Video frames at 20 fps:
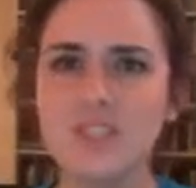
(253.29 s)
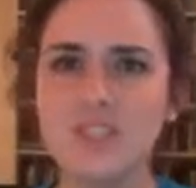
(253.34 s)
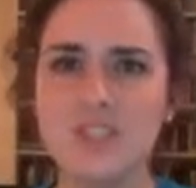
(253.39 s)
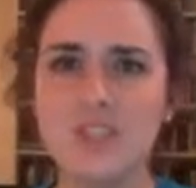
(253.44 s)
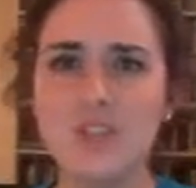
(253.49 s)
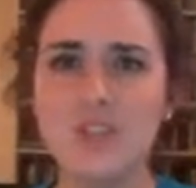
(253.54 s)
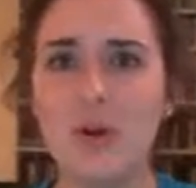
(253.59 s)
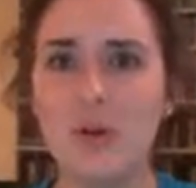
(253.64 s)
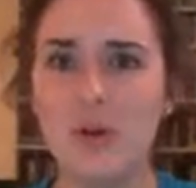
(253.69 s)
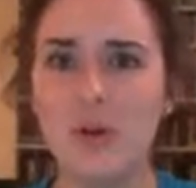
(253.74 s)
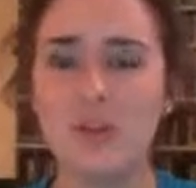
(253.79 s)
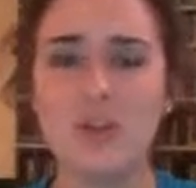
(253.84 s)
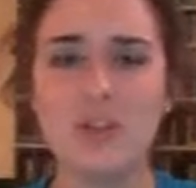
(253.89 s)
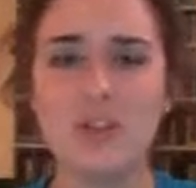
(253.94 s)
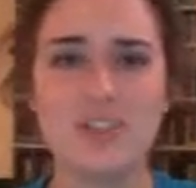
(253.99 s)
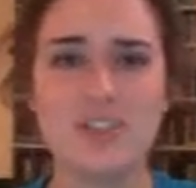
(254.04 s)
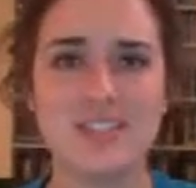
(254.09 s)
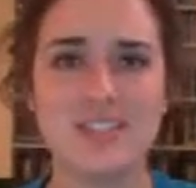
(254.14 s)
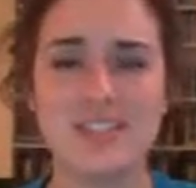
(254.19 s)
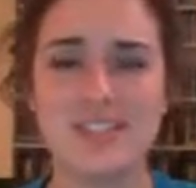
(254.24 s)

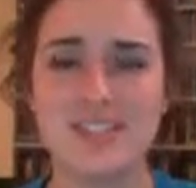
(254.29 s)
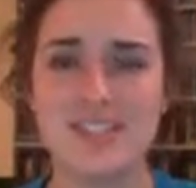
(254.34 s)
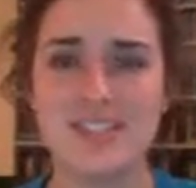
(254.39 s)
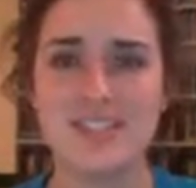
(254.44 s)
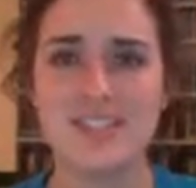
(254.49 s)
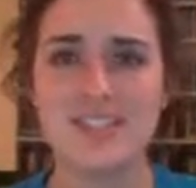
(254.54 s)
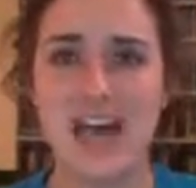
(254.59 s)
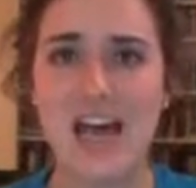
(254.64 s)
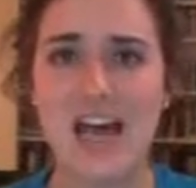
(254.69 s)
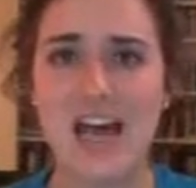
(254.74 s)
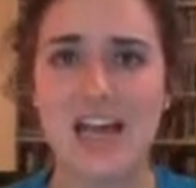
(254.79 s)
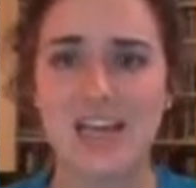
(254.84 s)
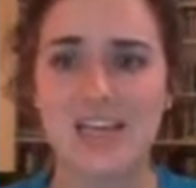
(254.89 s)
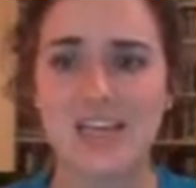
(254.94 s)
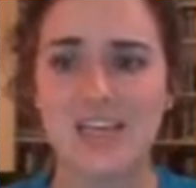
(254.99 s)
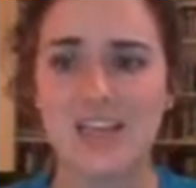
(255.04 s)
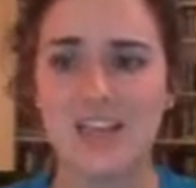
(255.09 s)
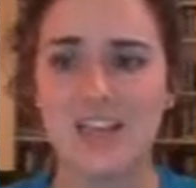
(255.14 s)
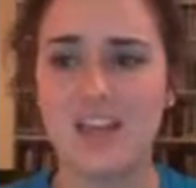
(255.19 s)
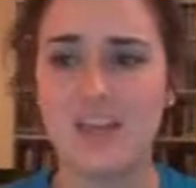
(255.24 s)
emergencies
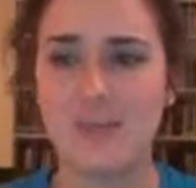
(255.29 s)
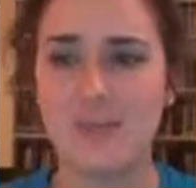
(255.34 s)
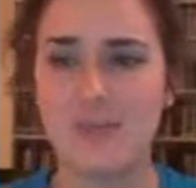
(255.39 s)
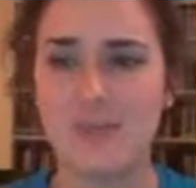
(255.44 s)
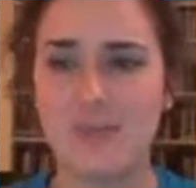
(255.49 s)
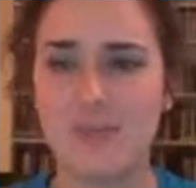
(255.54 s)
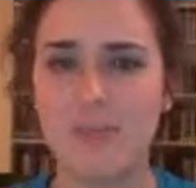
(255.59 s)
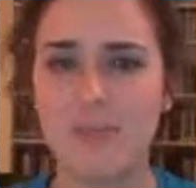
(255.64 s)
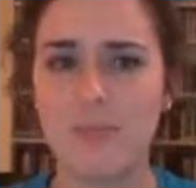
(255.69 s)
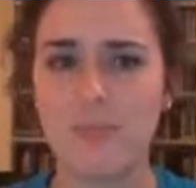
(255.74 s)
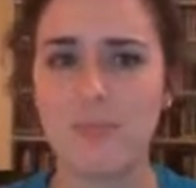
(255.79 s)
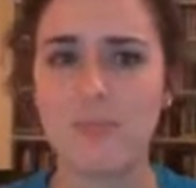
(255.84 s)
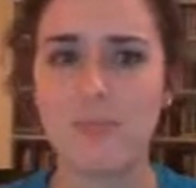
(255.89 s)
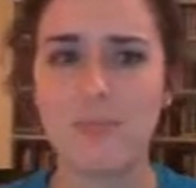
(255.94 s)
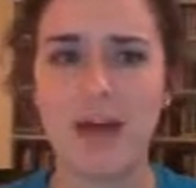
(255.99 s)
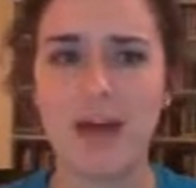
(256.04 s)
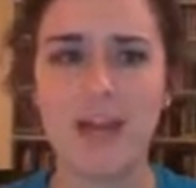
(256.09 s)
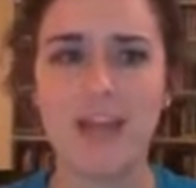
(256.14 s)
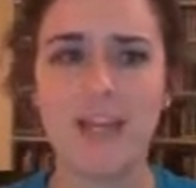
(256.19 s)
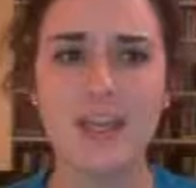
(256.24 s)
aside, if
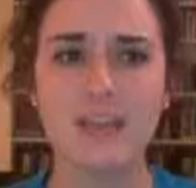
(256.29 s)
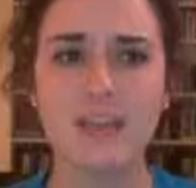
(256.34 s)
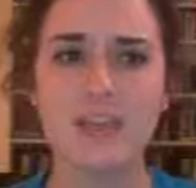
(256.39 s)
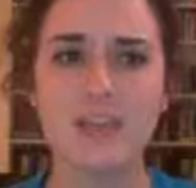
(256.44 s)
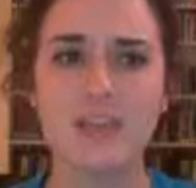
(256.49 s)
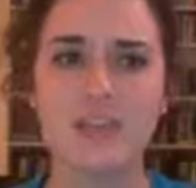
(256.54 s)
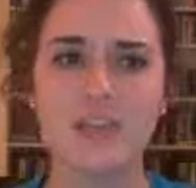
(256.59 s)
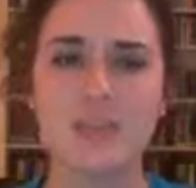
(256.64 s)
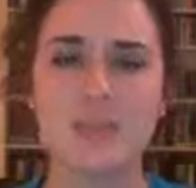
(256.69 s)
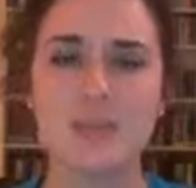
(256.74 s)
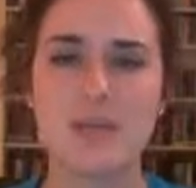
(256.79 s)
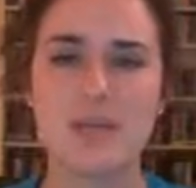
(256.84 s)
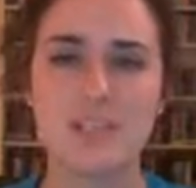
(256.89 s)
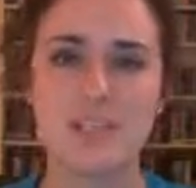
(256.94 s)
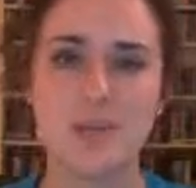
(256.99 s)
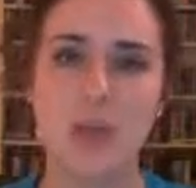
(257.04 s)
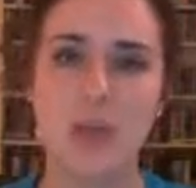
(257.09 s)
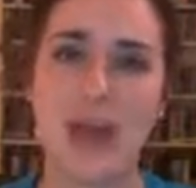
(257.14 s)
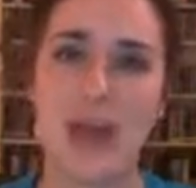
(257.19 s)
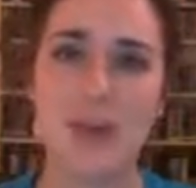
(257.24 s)
buying books
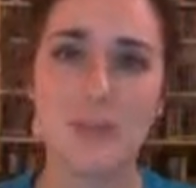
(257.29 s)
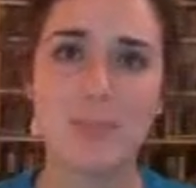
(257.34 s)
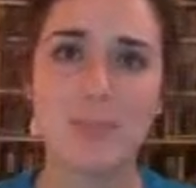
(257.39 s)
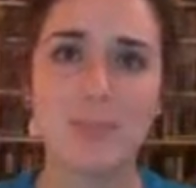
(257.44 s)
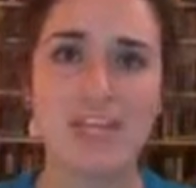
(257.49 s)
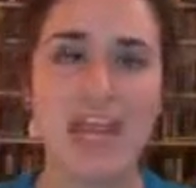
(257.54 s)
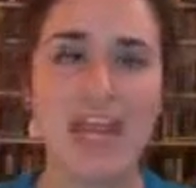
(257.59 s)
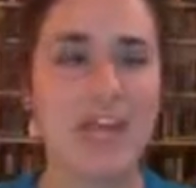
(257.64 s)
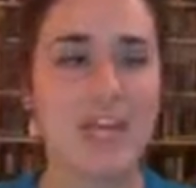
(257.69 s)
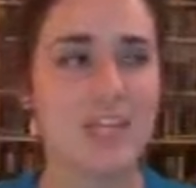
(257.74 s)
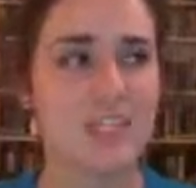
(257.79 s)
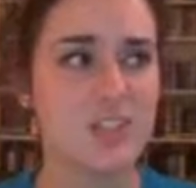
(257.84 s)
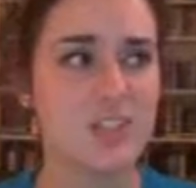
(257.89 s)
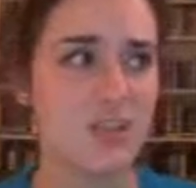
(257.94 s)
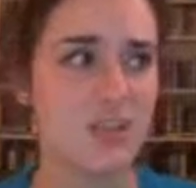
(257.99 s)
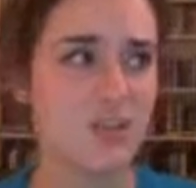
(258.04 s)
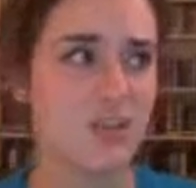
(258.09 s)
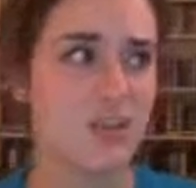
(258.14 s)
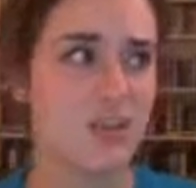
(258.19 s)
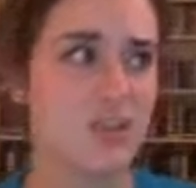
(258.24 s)
makes you happy and adding
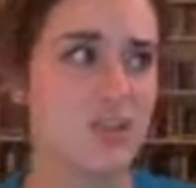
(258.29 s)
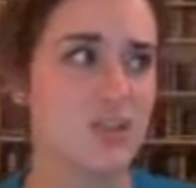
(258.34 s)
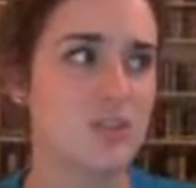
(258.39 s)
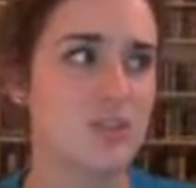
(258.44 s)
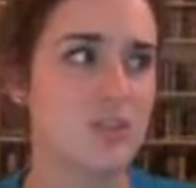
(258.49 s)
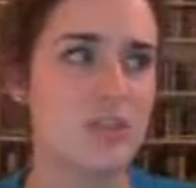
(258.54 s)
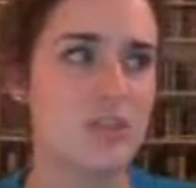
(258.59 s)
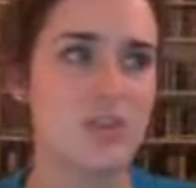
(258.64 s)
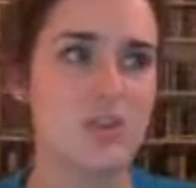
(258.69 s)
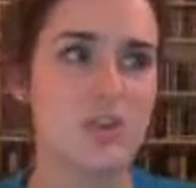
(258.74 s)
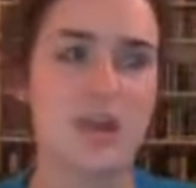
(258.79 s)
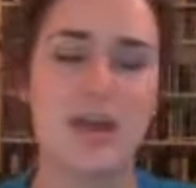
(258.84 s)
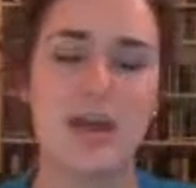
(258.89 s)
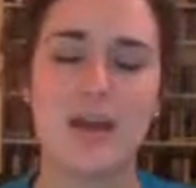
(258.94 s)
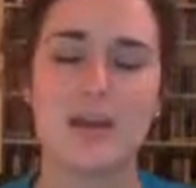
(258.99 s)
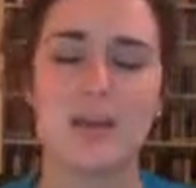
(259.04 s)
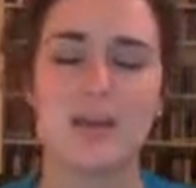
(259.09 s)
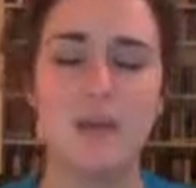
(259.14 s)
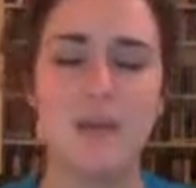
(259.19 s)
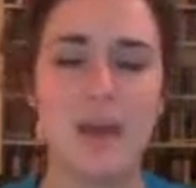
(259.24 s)
to your collection makes you
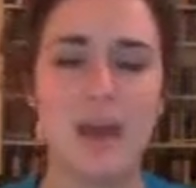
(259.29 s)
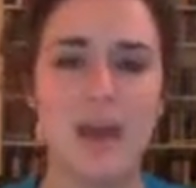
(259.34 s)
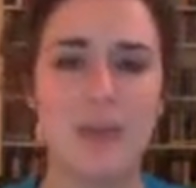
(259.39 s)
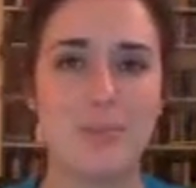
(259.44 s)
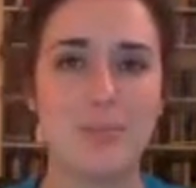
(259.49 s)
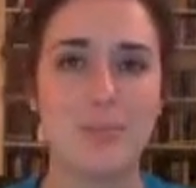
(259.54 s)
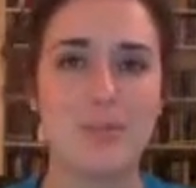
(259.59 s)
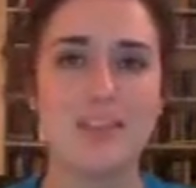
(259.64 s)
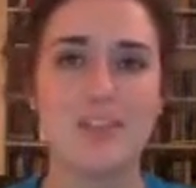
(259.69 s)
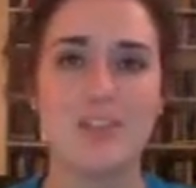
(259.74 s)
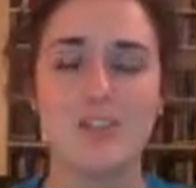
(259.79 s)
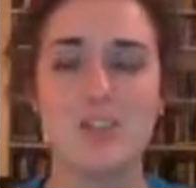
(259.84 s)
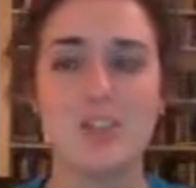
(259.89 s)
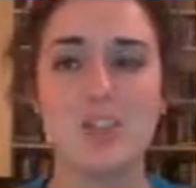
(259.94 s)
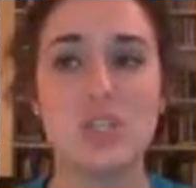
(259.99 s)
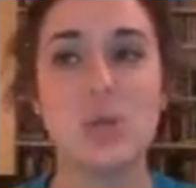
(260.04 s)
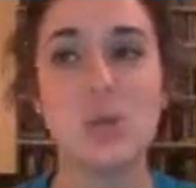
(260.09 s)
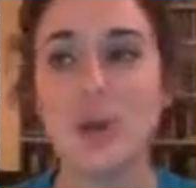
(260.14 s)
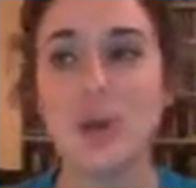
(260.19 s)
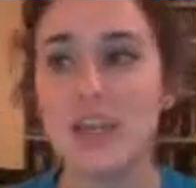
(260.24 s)
happy, then
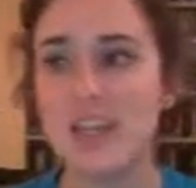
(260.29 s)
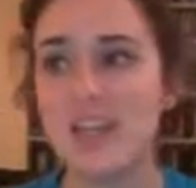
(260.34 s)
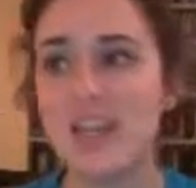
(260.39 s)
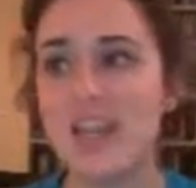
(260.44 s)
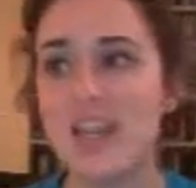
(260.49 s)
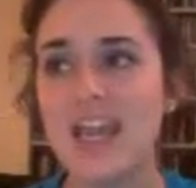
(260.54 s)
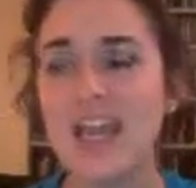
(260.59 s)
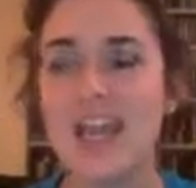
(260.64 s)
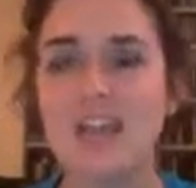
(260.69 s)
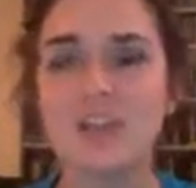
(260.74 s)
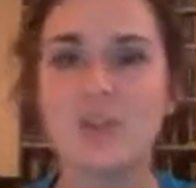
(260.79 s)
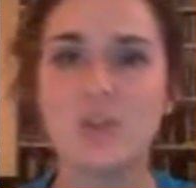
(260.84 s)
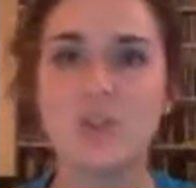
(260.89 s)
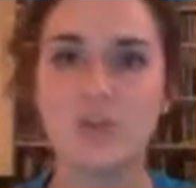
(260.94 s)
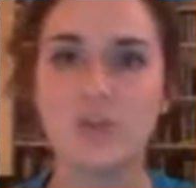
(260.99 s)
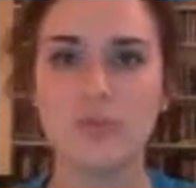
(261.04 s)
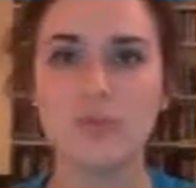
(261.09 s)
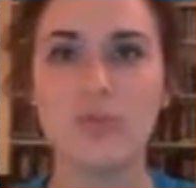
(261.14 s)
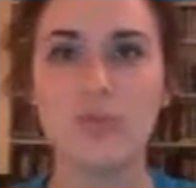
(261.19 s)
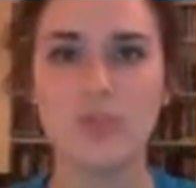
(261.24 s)
do it, and
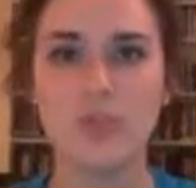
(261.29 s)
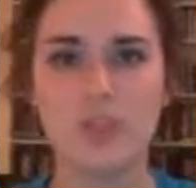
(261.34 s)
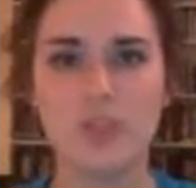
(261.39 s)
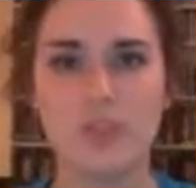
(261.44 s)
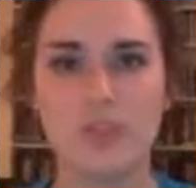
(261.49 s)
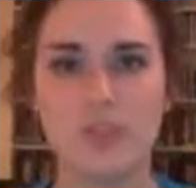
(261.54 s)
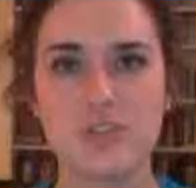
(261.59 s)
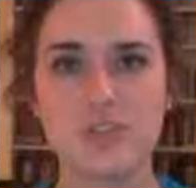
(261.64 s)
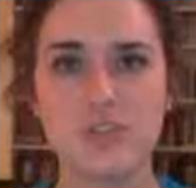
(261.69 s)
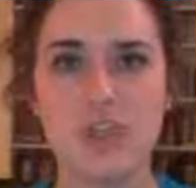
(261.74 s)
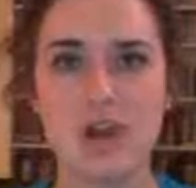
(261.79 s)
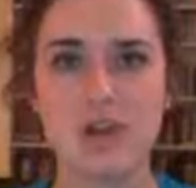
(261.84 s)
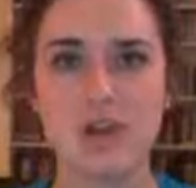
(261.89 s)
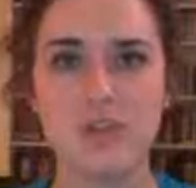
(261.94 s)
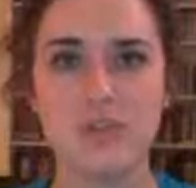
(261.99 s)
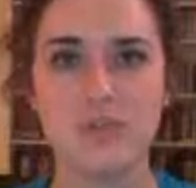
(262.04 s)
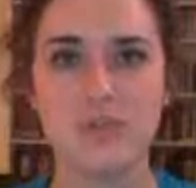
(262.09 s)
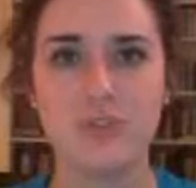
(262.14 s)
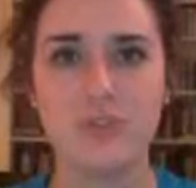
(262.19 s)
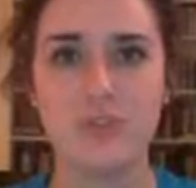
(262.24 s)
don't force
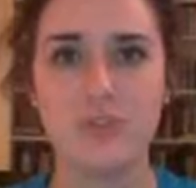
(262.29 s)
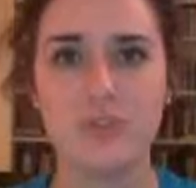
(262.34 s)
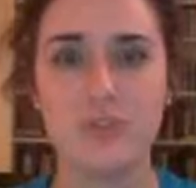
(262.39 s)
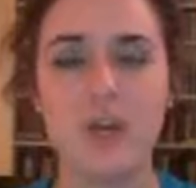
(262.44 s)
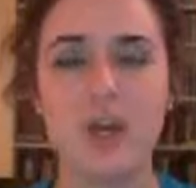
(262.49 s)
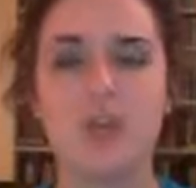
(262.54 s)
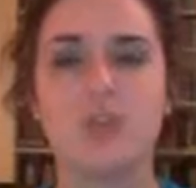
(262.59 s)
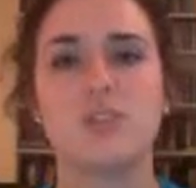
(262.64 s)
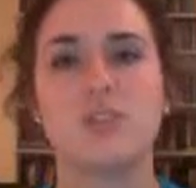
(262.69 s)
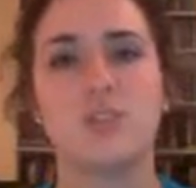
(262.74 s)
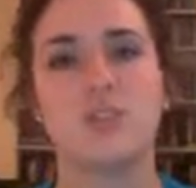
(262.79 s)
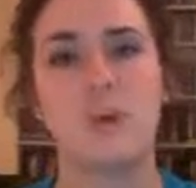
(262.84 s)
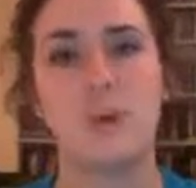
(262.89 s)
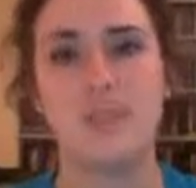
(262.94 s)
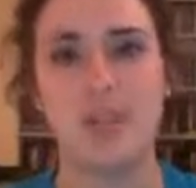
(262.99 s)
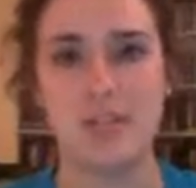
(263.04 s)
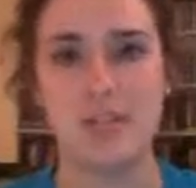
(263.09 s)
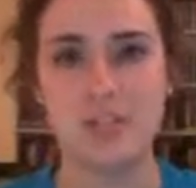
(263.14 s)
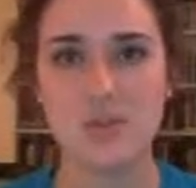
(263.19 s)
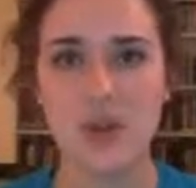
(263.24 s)
yourself to not do what
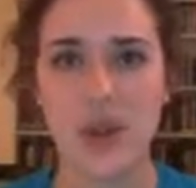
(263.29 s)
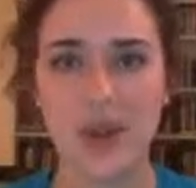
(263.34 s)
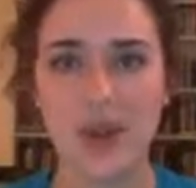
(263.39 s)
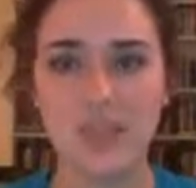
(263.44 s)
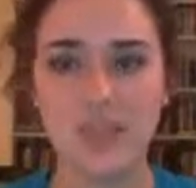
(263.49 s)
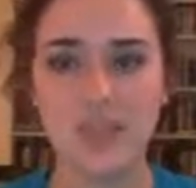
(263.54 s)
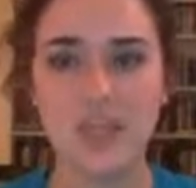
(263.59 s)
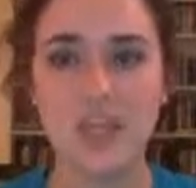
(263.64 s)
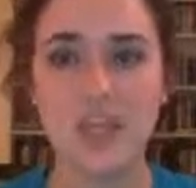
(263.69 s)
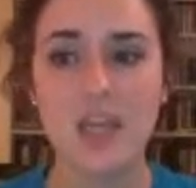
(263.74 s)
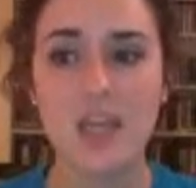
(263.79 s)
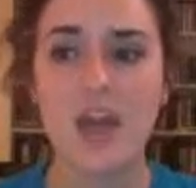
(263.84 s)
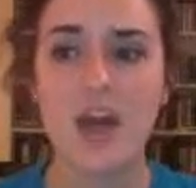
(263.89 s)
makes you happy.